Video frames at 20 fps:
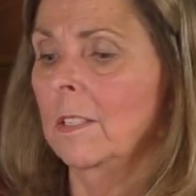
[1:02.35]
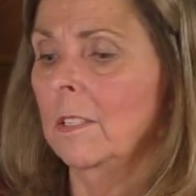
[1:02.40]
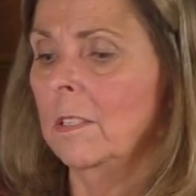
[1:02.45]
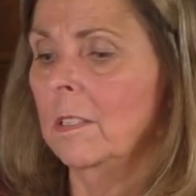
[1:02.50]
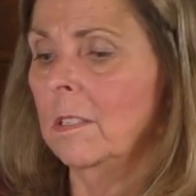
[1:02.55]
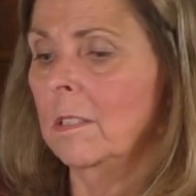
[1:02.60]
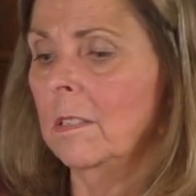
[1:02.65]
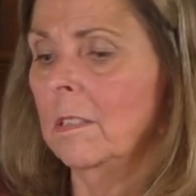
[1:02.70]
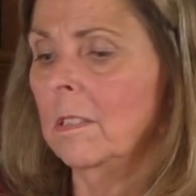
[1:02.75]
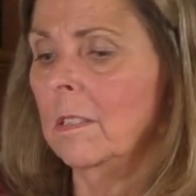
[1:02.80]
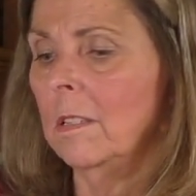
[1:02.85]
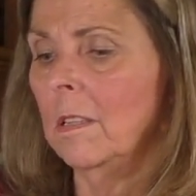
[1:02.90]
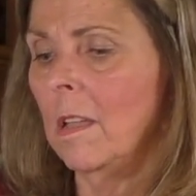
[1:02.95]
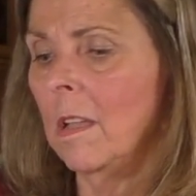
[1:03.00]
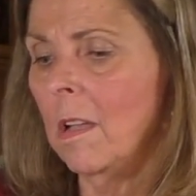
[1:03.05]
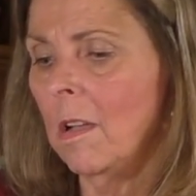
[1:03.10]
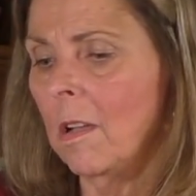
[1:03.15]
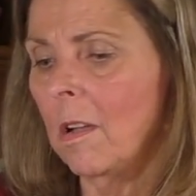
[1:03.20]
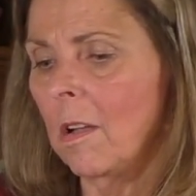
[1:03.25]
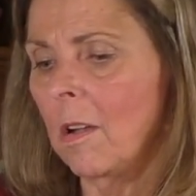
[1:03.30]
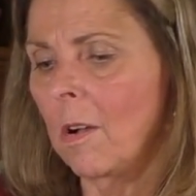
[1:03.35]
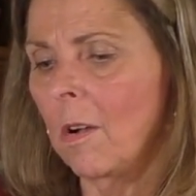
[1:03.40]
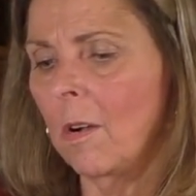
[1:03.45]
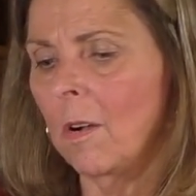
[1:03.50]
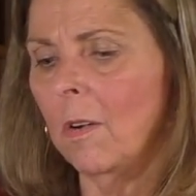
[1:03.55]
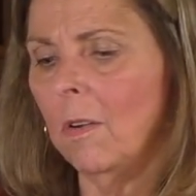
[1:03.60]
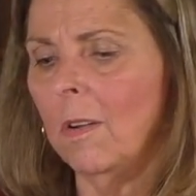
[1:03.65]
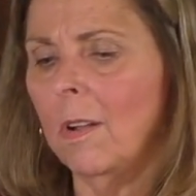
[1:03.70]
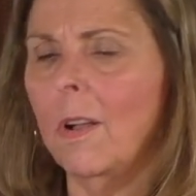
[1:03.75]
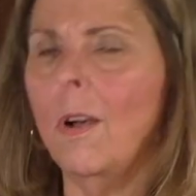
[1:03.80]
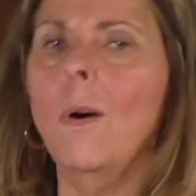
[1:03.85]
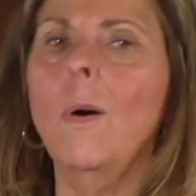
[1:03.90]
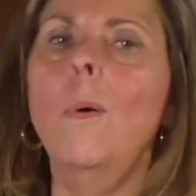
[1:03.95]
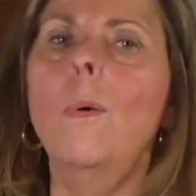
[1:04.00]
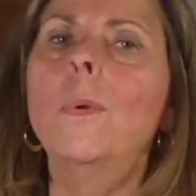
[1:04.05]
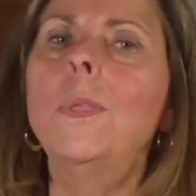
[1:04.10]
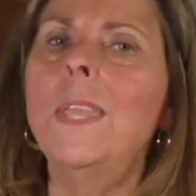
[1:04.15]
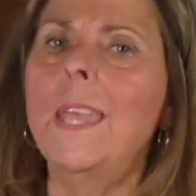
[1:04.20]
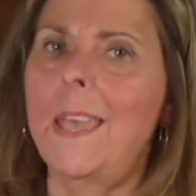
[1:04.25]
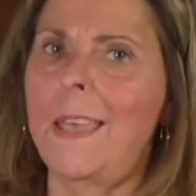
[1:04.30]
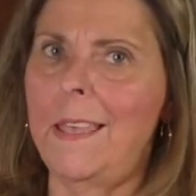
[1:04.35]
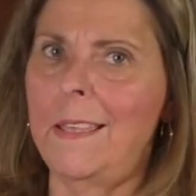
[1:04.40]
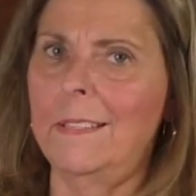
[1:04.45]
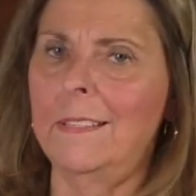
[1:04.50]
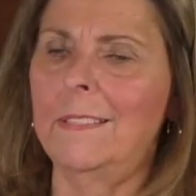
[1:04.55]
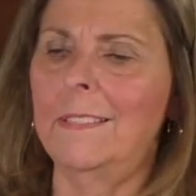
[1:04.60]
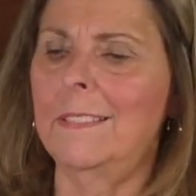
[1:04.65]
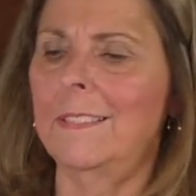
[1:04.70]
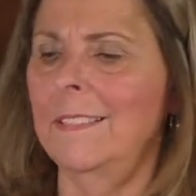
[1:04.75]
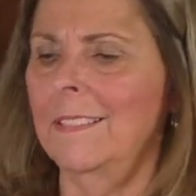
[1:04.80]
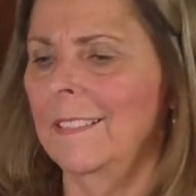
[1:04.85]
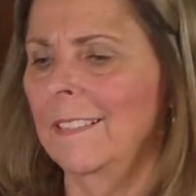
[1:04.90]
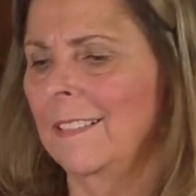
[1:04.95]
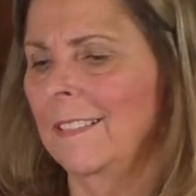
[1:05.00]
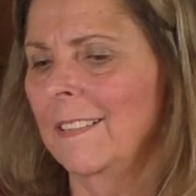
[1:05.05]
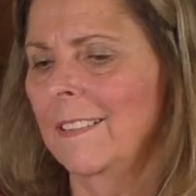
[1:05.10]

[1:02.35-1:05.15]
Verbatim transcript: So, oh yes,